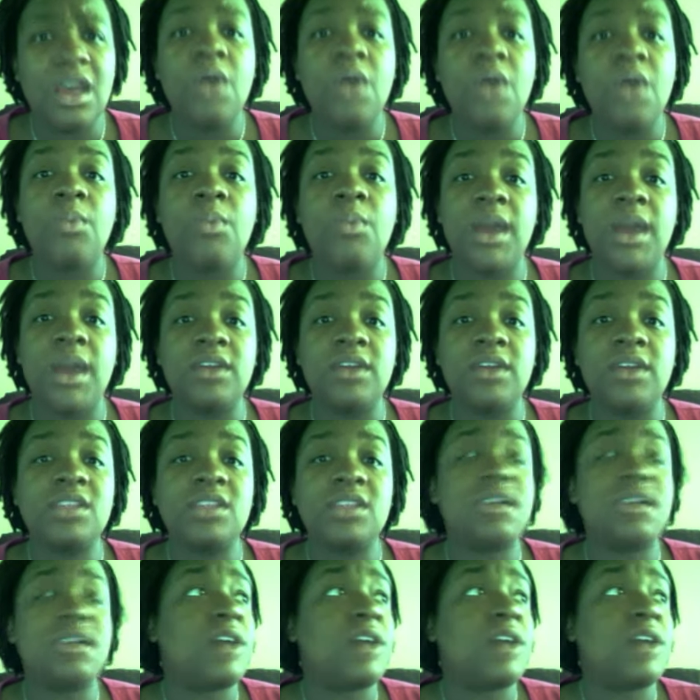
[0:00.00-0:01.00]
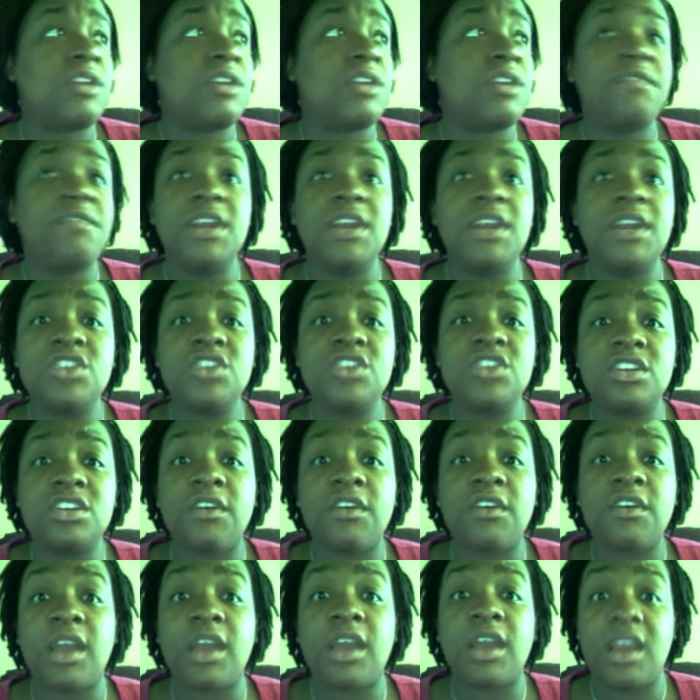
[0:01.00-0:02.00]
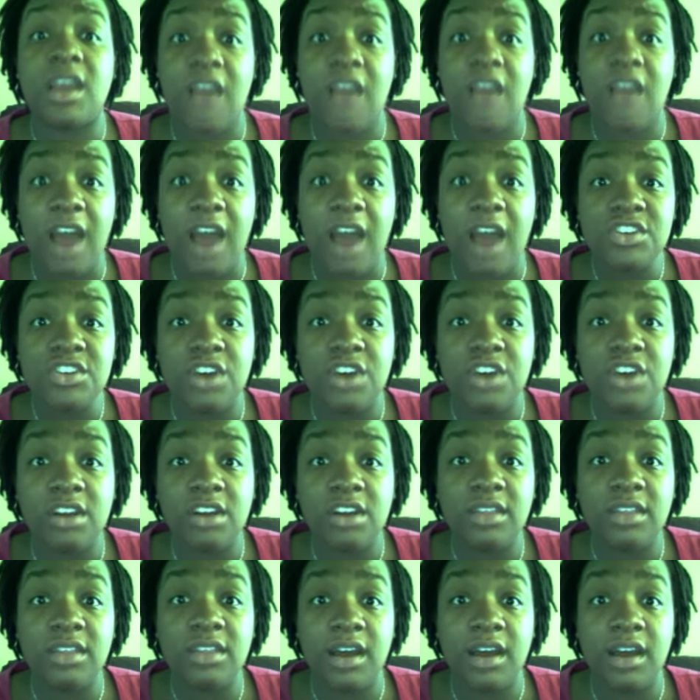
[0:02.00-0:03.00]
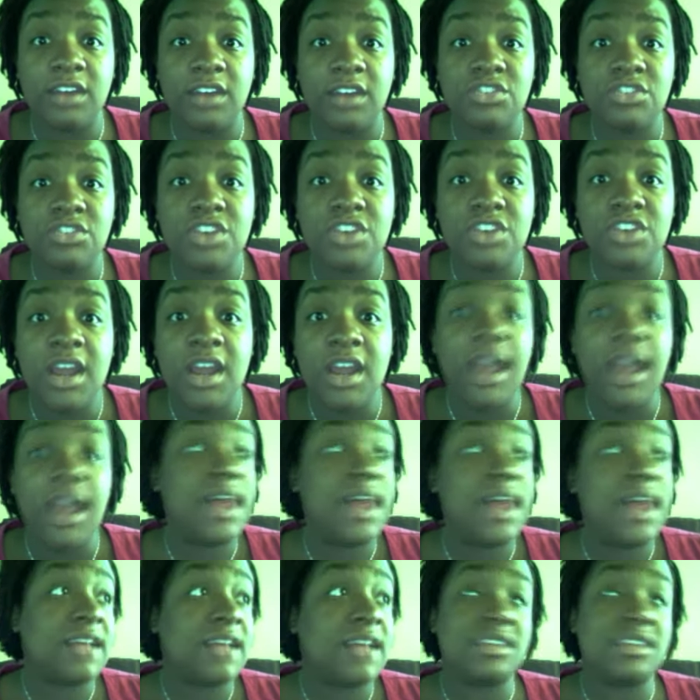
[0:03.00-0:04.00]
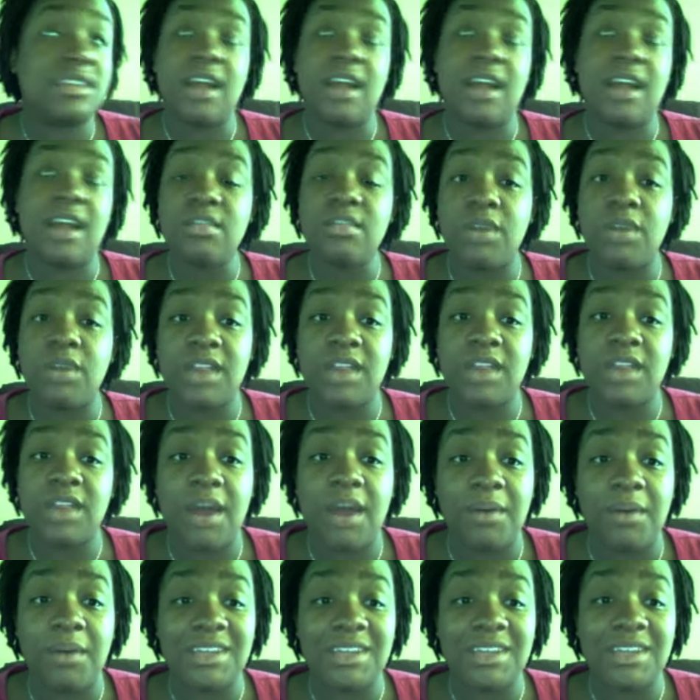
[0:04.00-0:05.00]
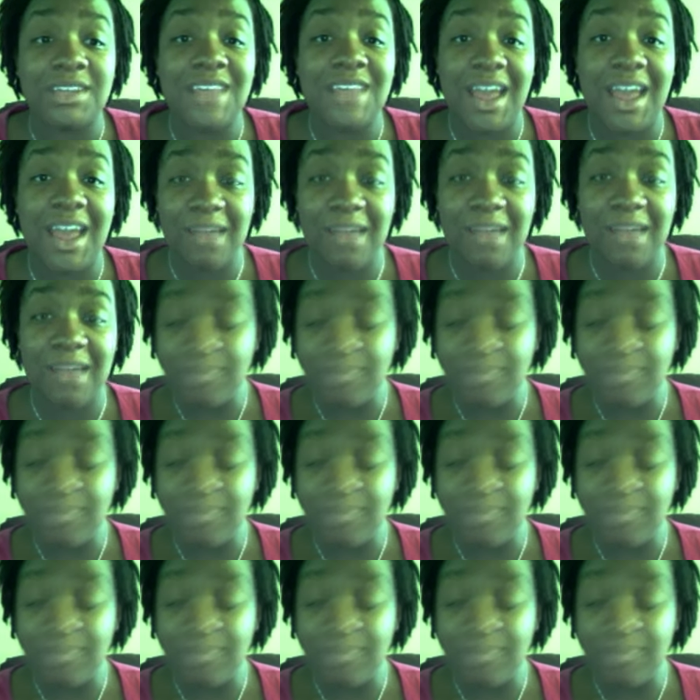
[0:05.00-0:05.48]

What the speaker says: waiting on this doctor to finish his gosh darn lunch, and that's not the word that I want to say,